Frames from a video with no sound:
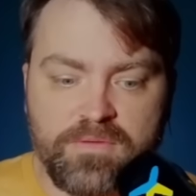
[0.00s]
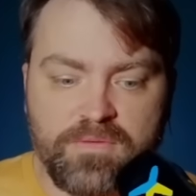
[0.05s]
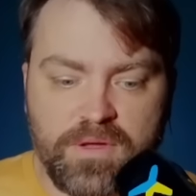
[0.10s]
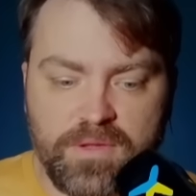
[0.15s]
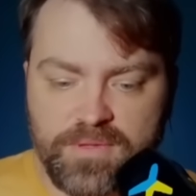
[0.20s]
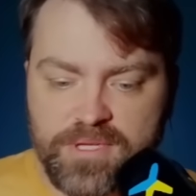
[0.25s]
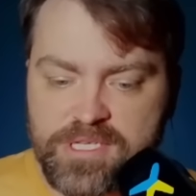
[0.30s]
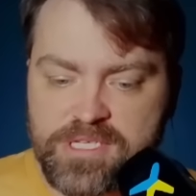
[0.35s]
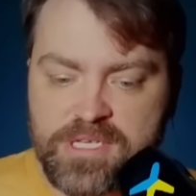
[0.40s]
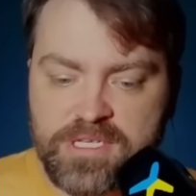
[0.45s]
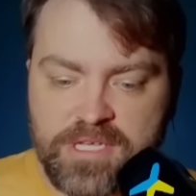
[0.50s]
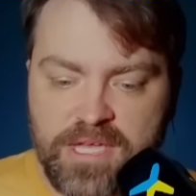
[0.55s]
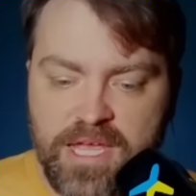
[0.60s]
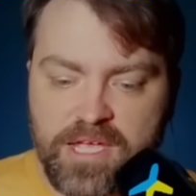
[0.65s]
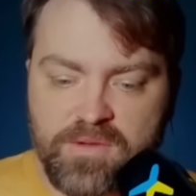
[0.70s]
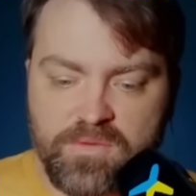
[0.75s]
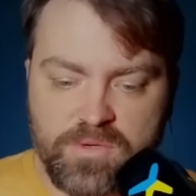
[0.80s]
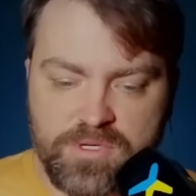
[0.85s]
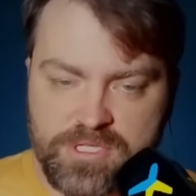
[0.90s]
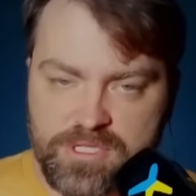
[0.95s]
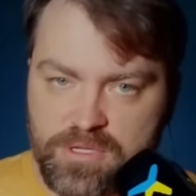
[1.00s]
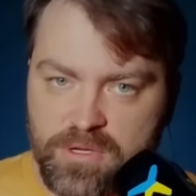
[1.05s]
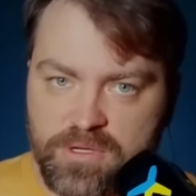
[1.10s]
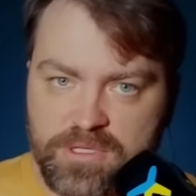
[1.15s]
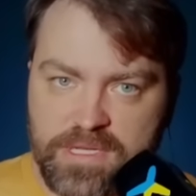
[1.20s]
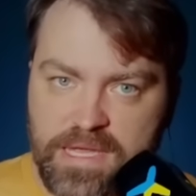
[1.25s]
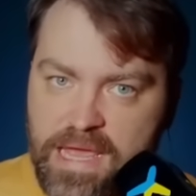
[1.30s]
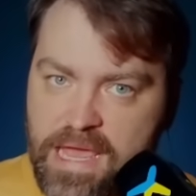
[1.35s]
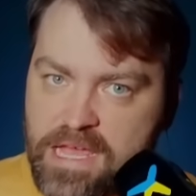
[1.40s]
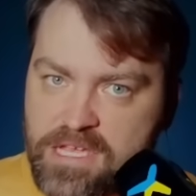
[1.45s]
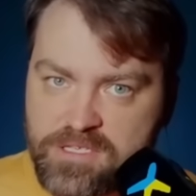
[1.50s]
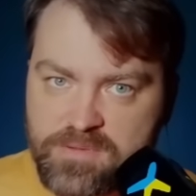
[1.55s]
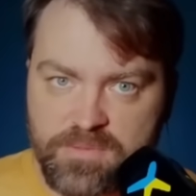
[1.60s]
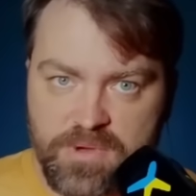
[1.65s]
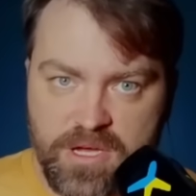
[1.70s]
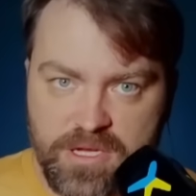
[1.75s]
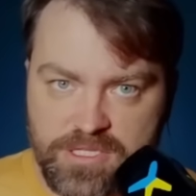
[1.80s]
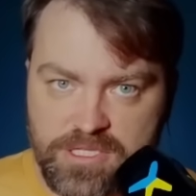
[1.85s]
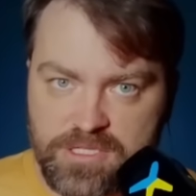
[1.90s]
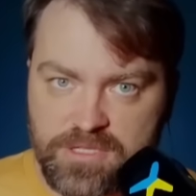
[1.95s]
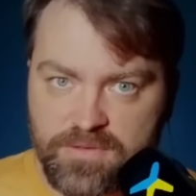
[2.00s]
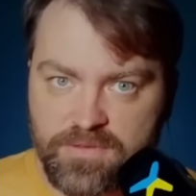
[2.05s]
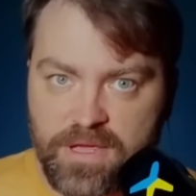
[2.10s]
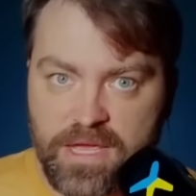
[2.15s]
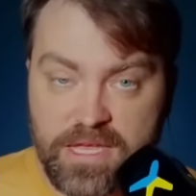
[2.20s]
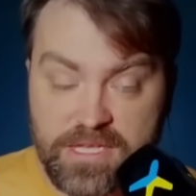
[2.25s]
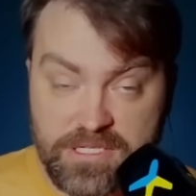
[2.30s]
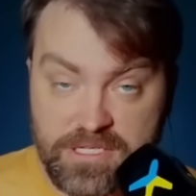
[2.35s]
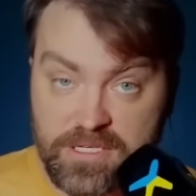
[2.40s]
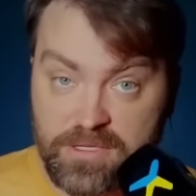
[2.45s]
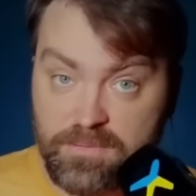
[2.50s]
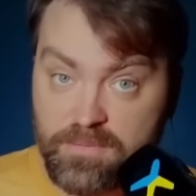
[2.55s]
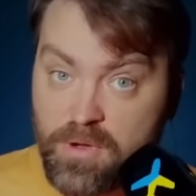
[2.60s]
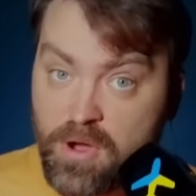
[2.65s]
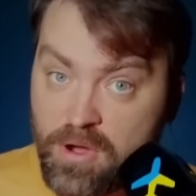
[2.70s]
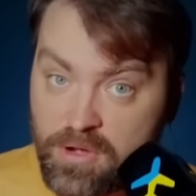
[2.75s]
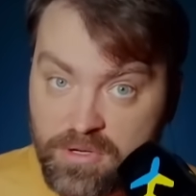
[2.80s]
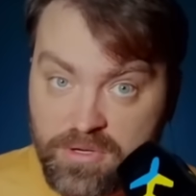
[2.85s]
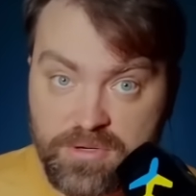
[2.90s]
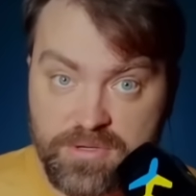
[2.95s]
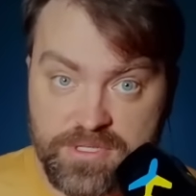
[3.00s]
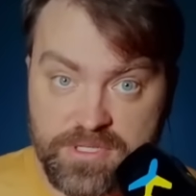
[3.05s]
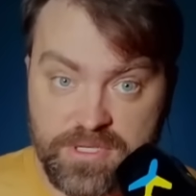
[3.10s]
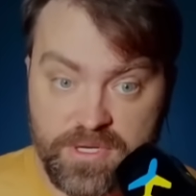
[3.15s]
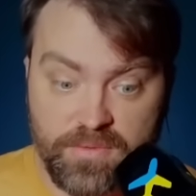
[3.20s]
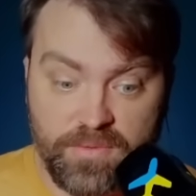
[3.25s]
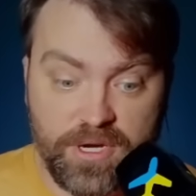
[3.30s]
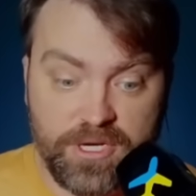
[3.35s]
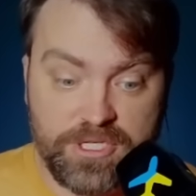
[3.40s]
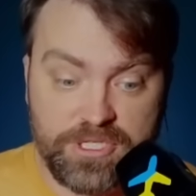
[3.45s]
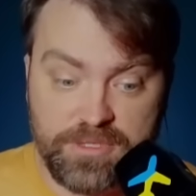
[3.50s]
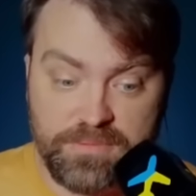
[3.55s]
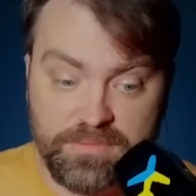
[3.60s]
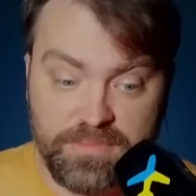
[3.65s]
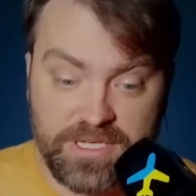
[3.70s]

Well, this attack was not as massive as in Pokrovsk direction,